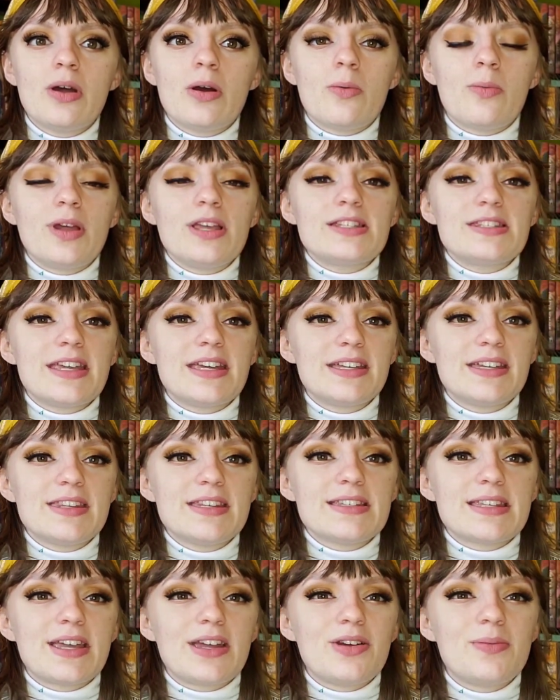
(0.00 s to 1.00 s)
We stayed at
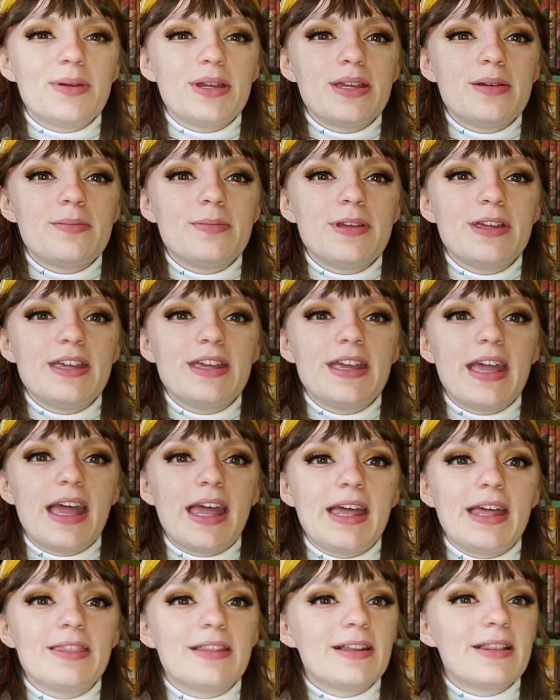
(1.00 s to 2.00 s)
this Airbnb,
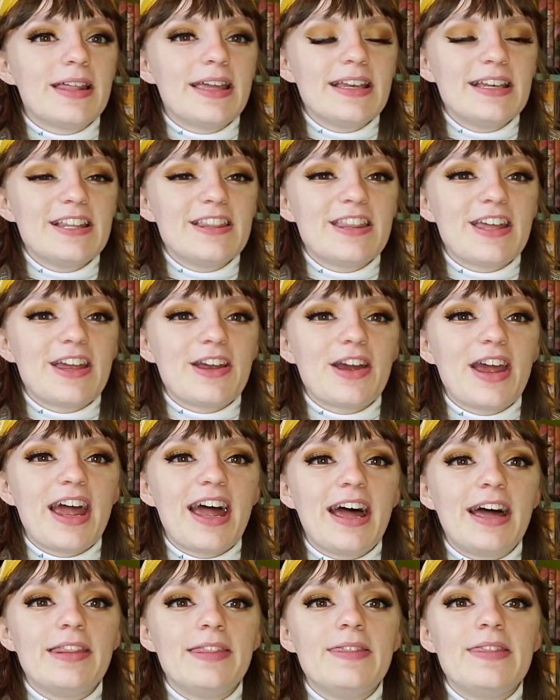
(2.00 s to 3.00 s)
and the lady there
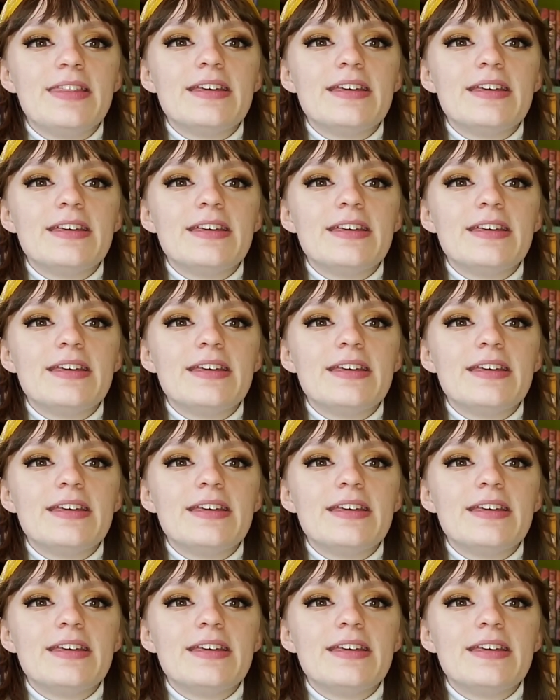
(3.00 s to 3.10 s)
had